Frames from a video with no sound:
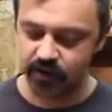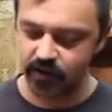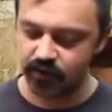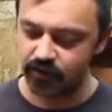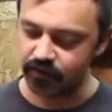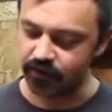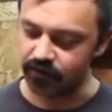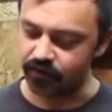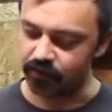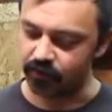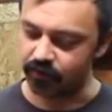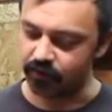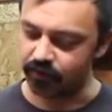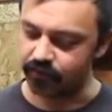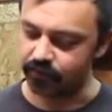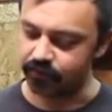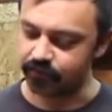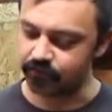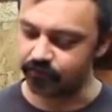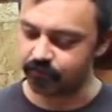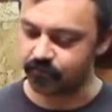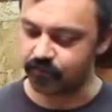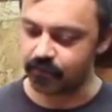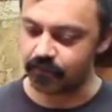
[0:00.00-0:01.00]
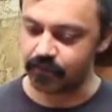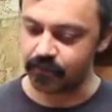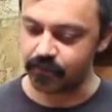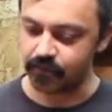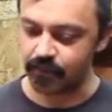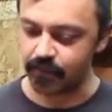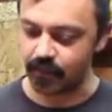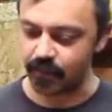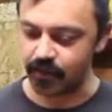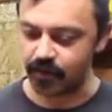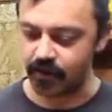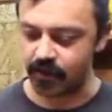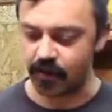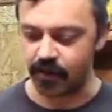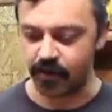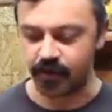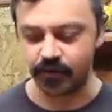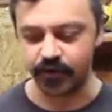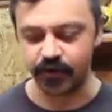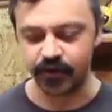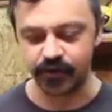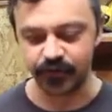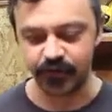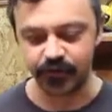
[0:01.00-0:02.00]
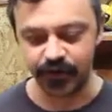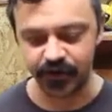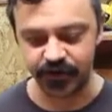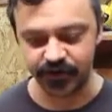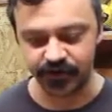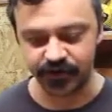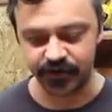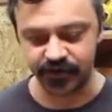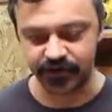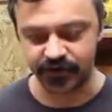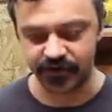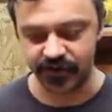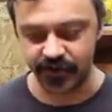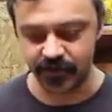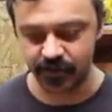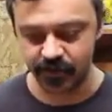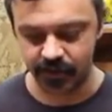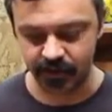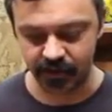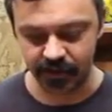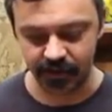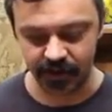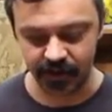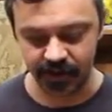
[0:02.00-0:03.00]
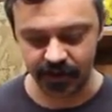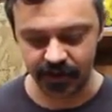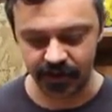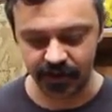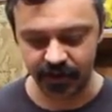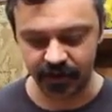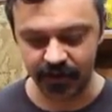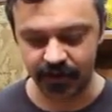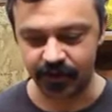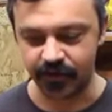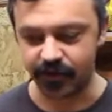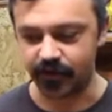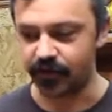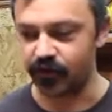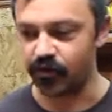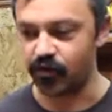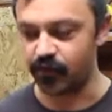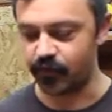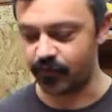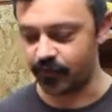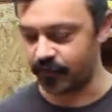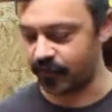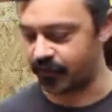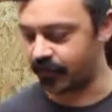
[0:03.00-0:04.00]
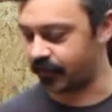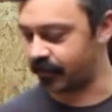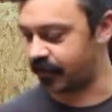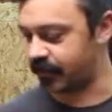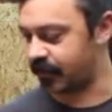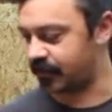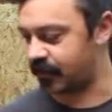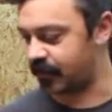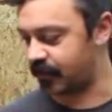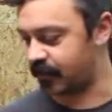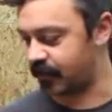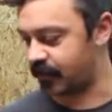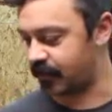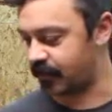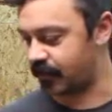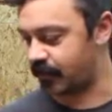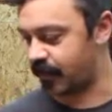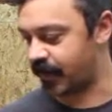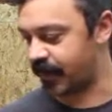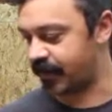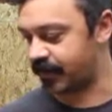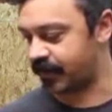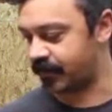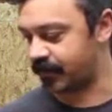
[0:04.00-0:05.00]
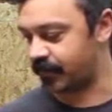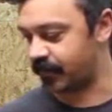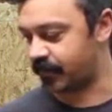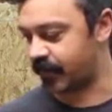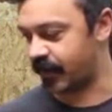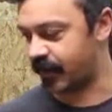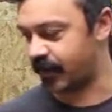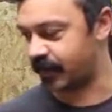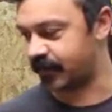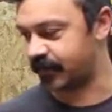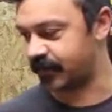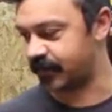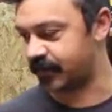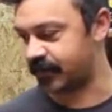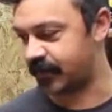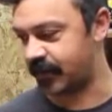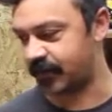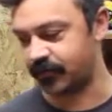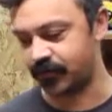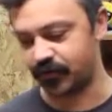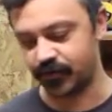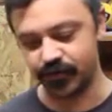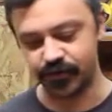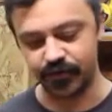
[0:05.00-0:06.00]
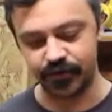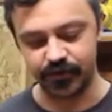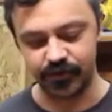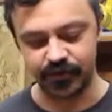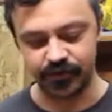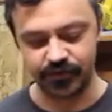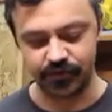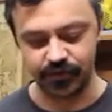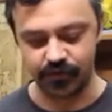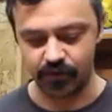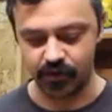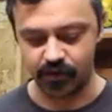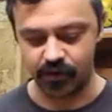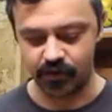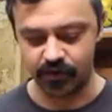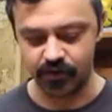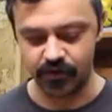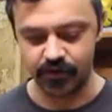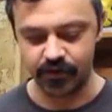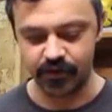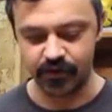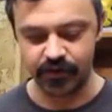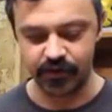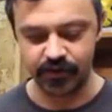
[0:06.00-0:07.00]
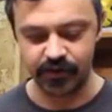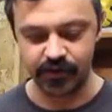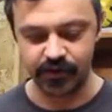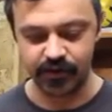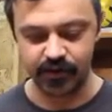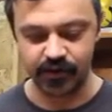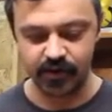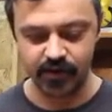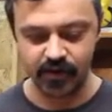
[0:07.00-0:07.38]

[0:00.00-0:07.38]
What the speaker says: So yeah, I'm gonna finish this up, and hopefully I'll get the binding bent this afternoon or tomorrow, and